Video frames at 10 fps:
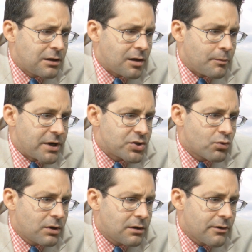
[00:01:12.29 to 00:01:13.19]
on May
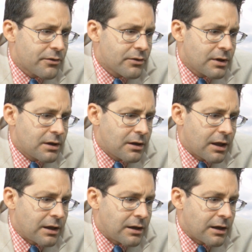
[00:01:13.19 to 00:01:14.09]
12th
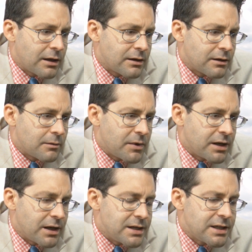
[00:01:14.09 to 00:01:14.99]
and uh,
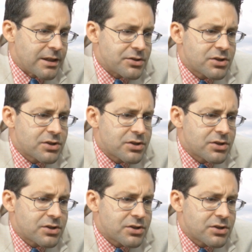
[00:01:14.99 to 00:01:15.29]
May 19th.